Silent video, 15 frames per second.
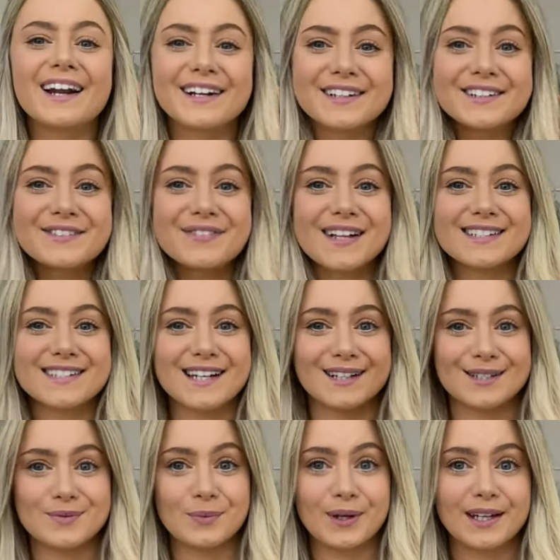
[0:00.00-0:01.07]
don't know if that
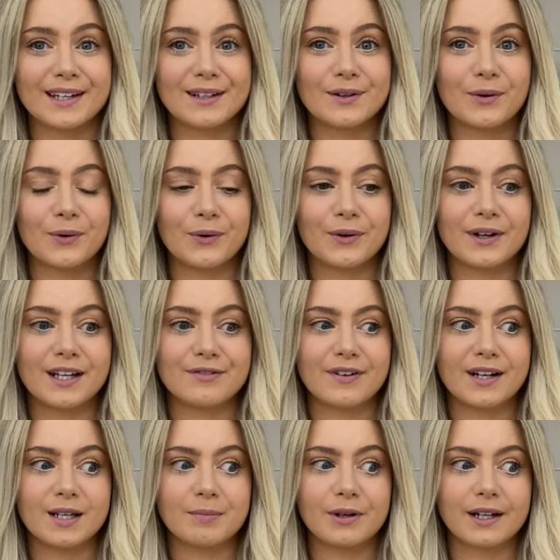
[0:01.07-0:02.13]
sounds weird or if
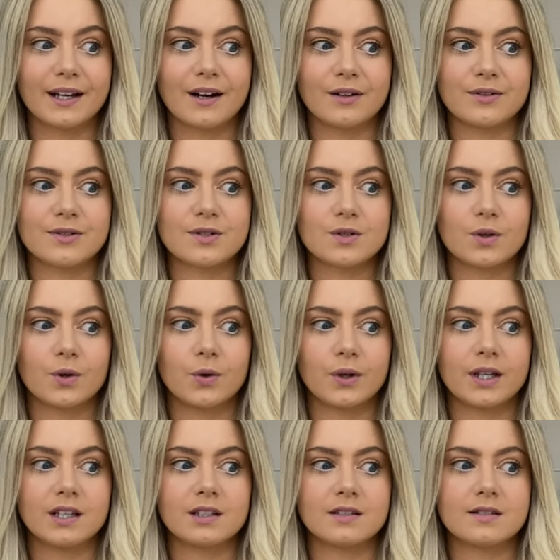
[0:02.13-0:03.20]
anybody else who
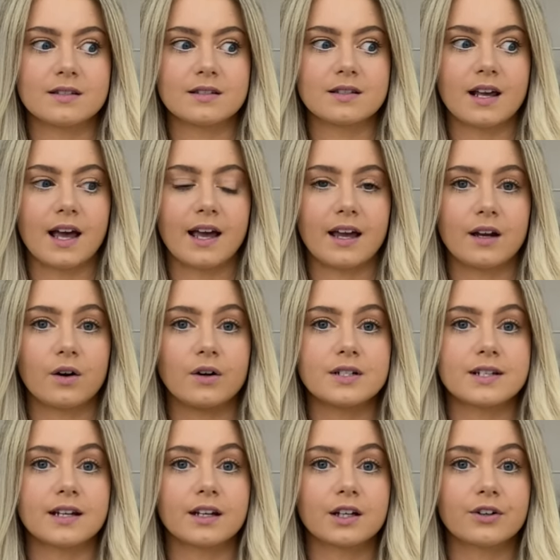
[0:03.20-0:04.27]
is a
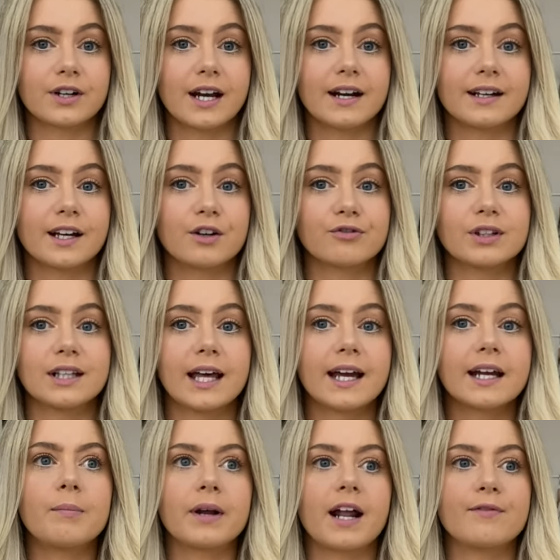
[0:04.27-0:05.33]
content creator can
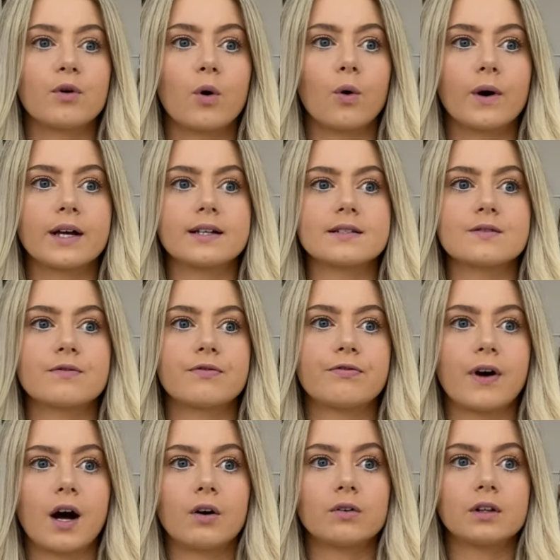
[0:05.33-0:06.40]
relate, but I've always
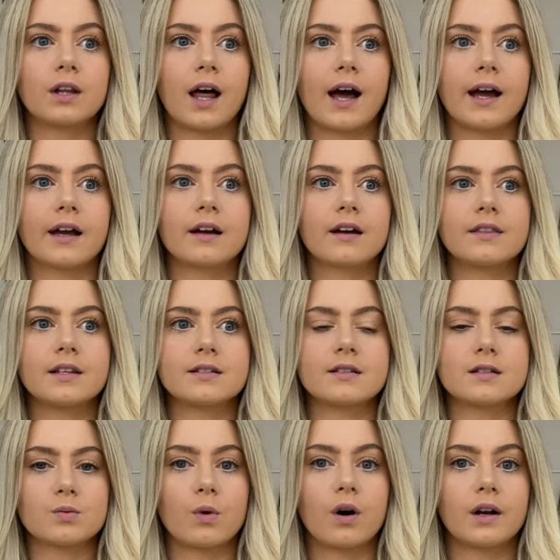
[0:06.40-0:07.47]
felt like this
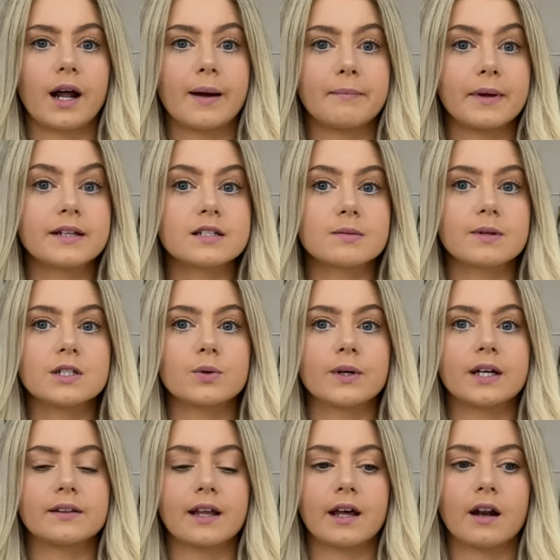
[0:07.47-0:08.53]
is what I'm meant to be
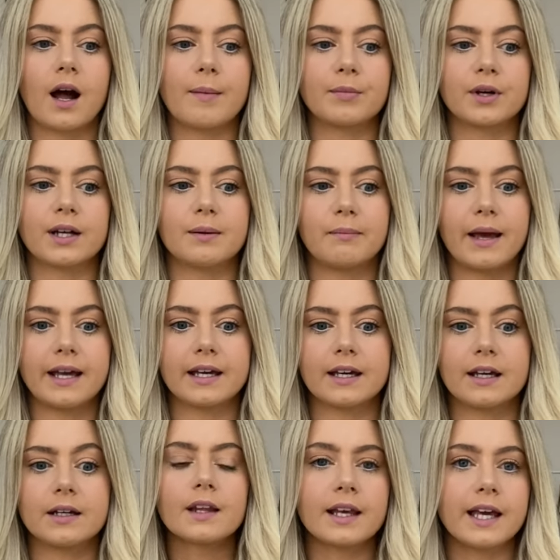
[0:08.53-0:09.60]
doing, that I'm gonna make
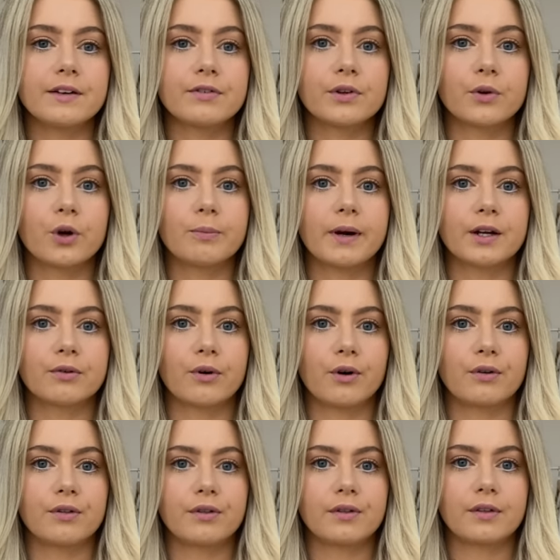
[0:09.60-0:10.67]
it, even though my
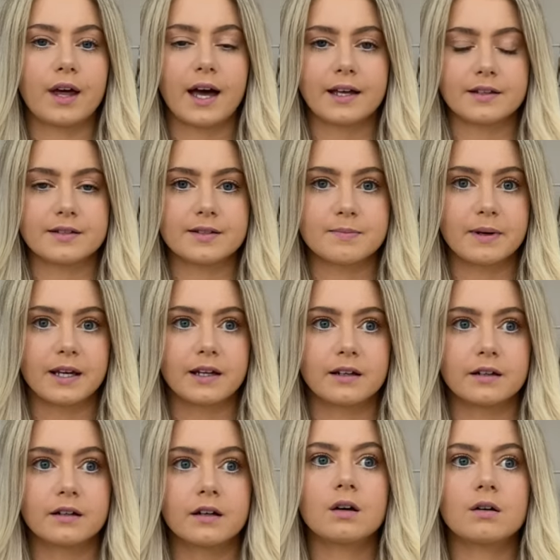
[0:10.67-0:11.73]
growth has
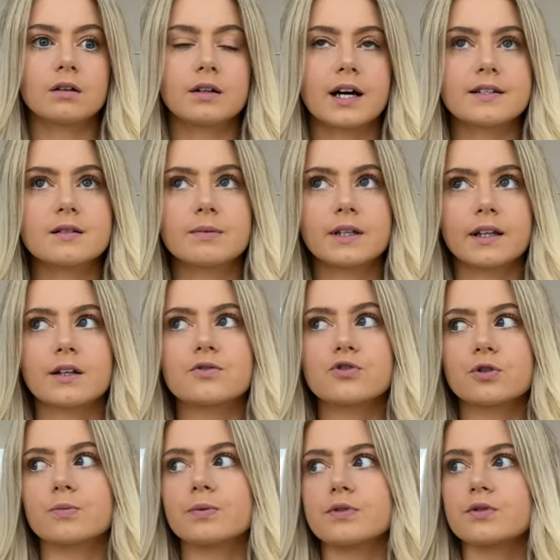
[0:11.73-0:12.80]
been, oh, hasn't been like
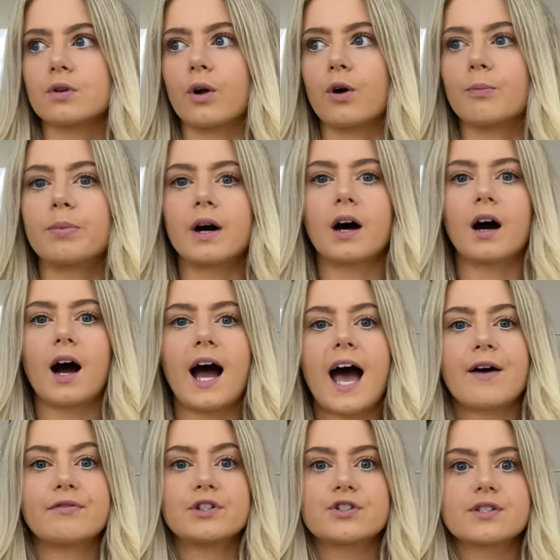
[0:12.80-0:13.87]
super slow, but I
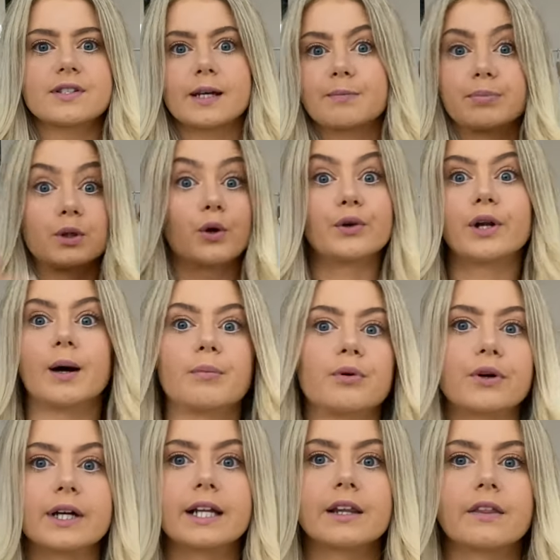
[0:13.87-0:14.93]
haven't just like blown up
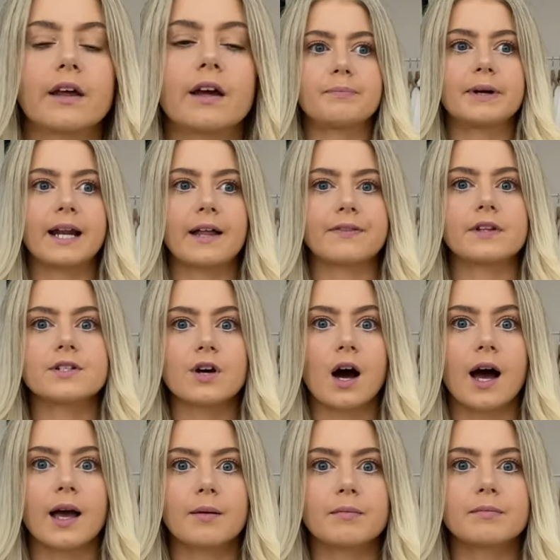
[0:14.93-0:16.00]
or anything. But at the
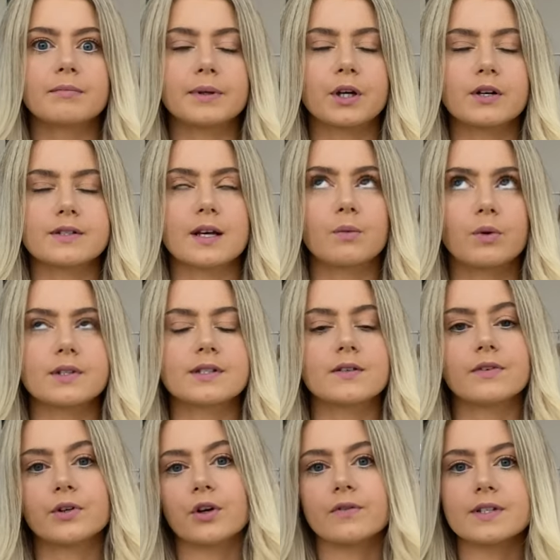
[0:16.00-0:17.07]
time, because I was
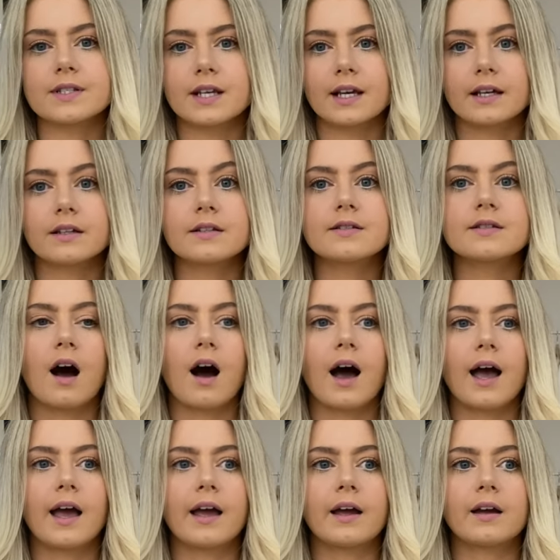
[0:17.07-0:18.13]
living overseas,
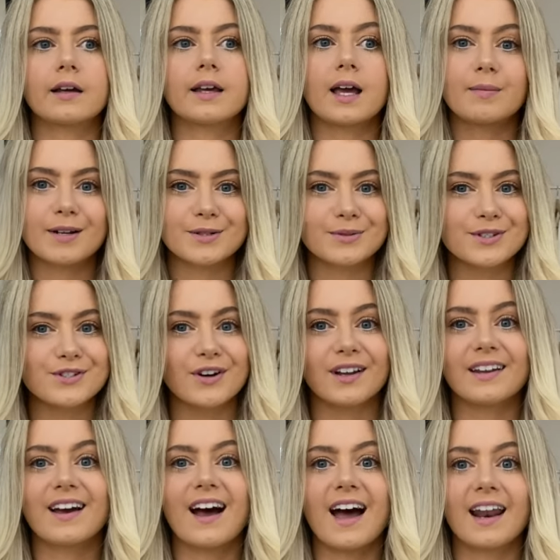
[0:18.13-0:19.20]
I came back to
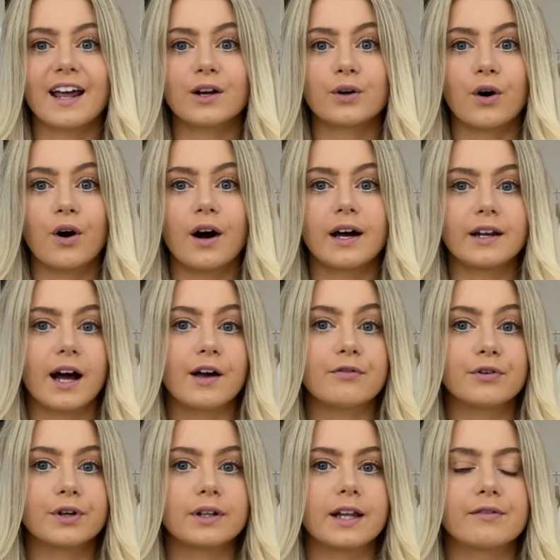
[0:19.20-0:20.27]
Australia and I got an
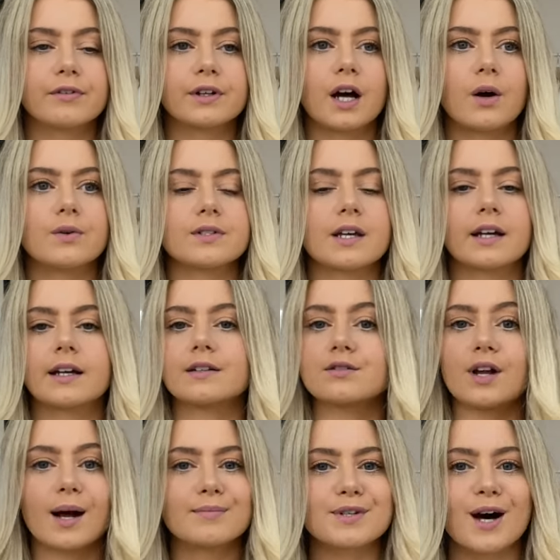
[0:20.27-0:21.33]
iPhone 11. I was like, it's
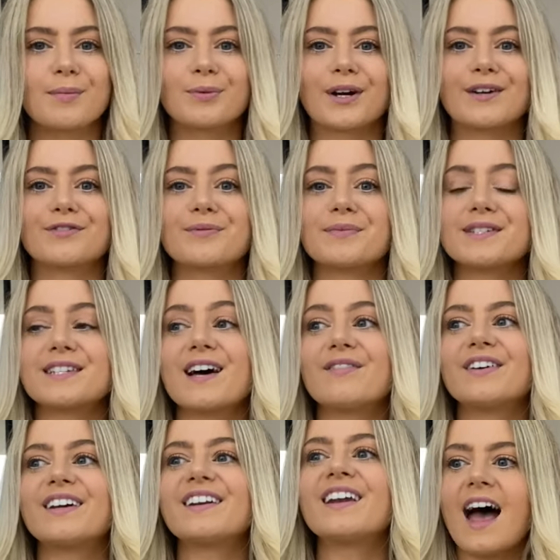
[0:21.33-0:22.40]
time to upgrade from the
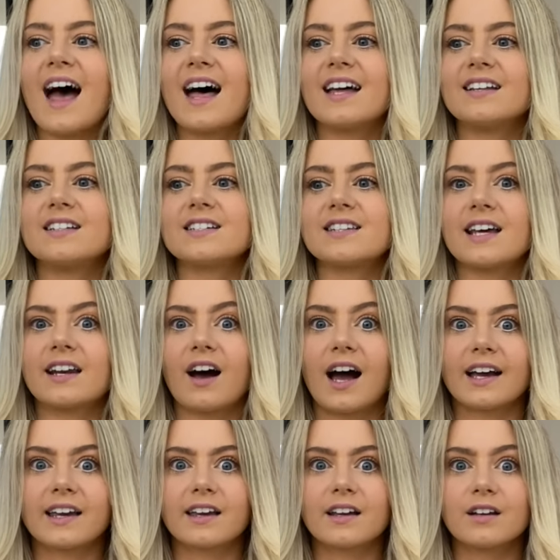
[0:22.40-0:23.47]
7, and then I
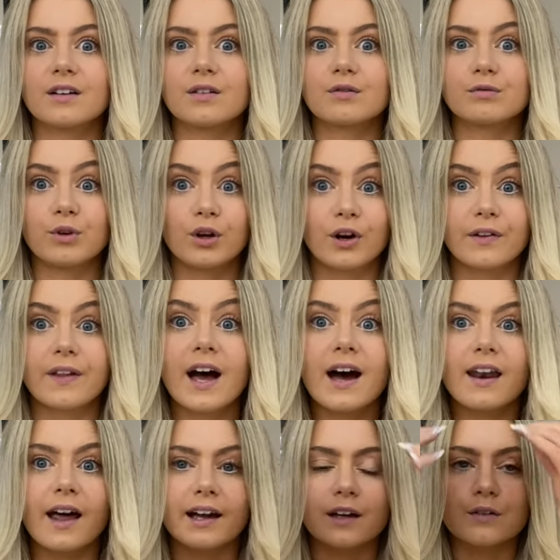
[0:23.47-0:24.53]
can vlog on
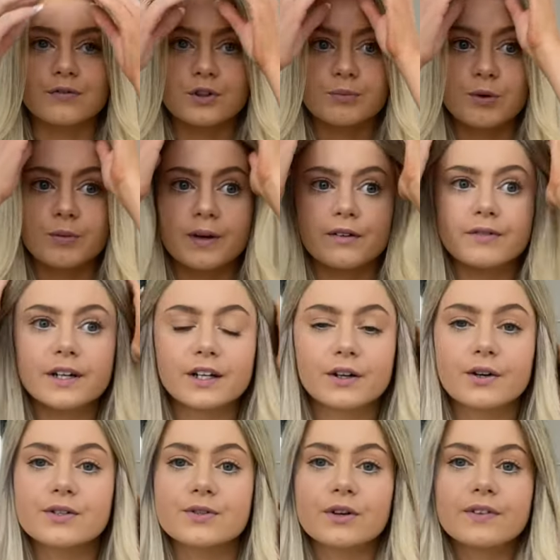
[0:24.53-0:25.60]
that, I can film all my
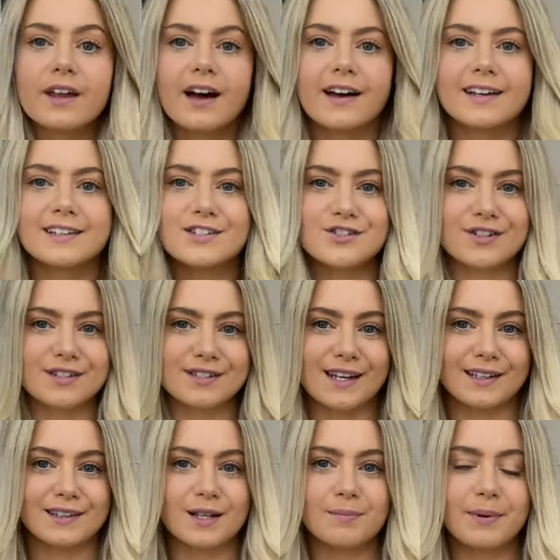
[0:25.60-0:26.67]
videos on that. It's just
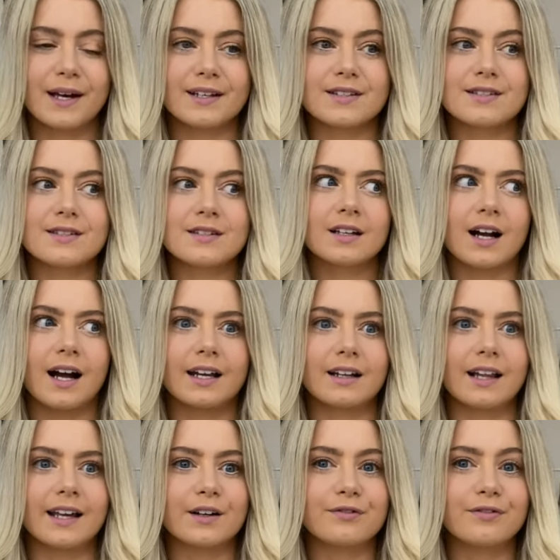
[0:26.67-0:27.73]
like the best kind of
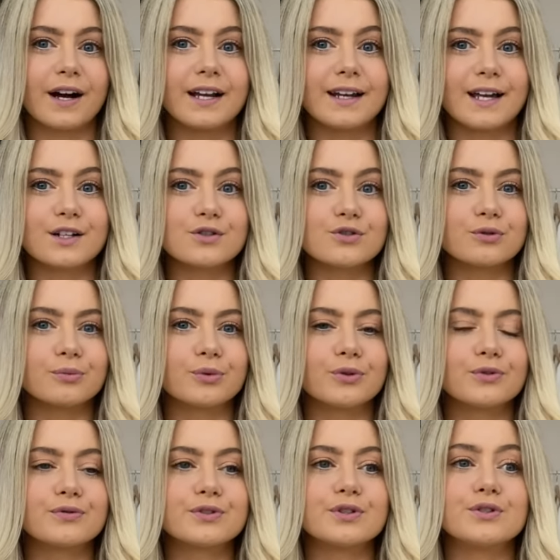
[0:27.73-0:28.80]
like financial
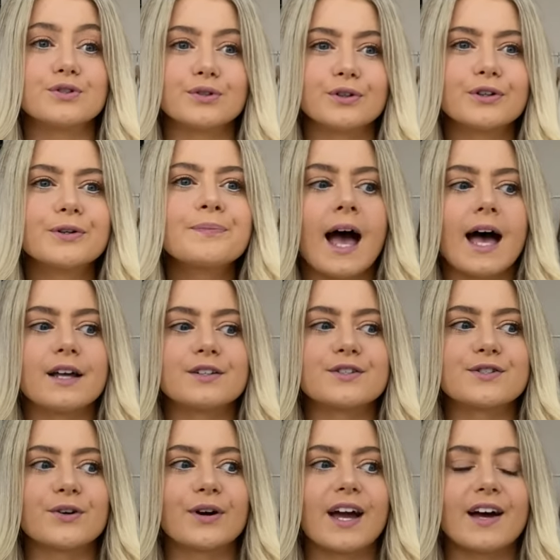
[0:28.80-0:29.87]
move to do. And
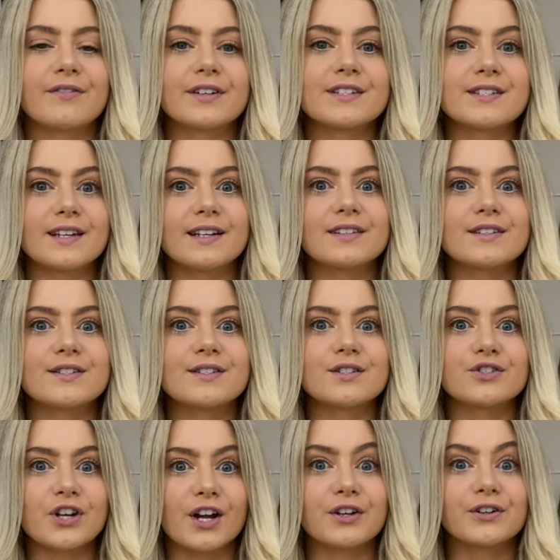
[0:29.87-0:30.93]
so ever since
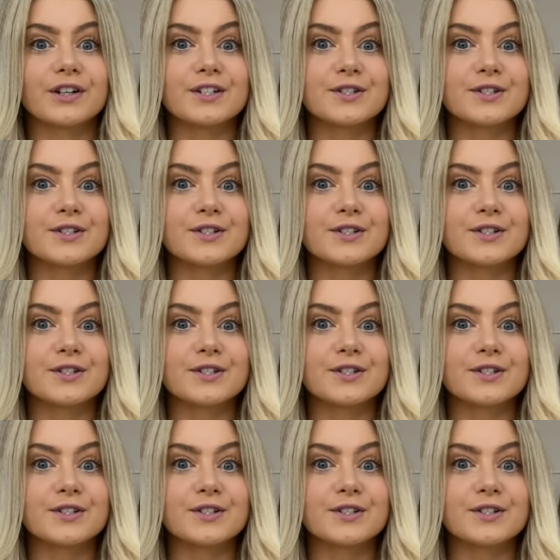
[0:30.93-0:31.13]
January